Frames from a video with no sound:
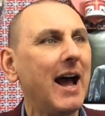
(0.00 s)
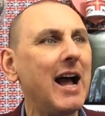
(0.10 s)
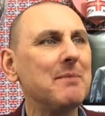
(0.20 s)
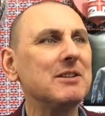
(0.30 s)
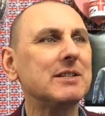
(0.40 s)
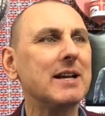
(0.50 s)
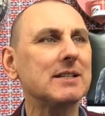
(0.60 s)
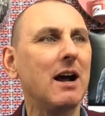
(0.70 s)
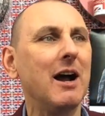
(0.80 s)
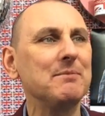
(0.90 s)
Eamon says,
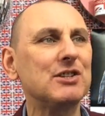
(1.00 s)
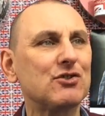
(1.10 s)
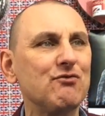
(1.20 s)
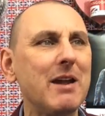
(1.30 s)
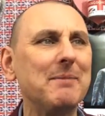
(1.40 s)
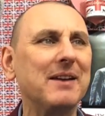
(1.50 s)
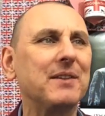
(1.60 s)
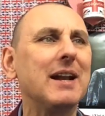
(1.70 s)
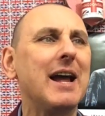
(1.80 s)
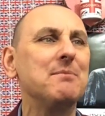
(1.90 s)
I'm screaming
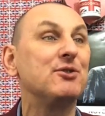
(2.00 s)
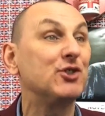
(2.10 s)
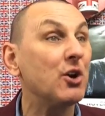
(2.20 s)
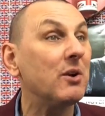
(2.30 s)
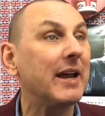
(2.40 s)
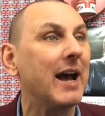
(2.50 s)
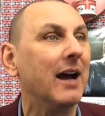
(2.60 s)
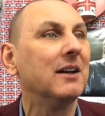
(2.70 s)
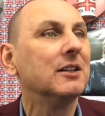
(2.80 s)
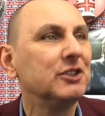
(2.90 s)
the names Julia,
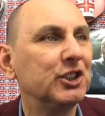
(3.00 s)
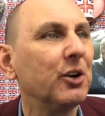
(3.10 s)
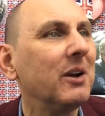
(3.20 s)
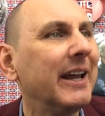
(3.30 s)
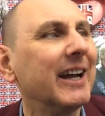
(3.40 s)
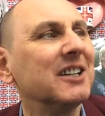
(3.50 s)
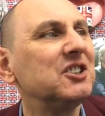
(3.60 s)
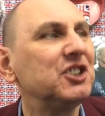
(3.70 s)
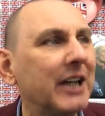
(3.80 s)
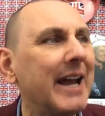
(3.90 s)
Julie
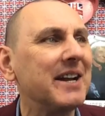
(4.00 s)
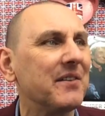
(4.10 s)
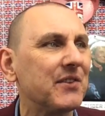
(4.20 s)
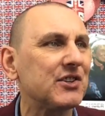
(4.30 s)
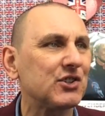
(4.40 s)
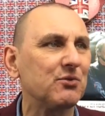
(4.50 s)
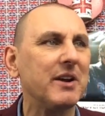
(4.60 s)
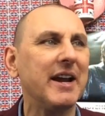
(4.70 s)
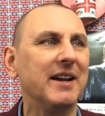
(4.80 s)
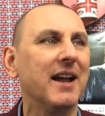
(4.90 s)
and Jane at the
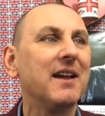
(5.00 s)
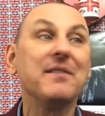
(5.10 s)
screen.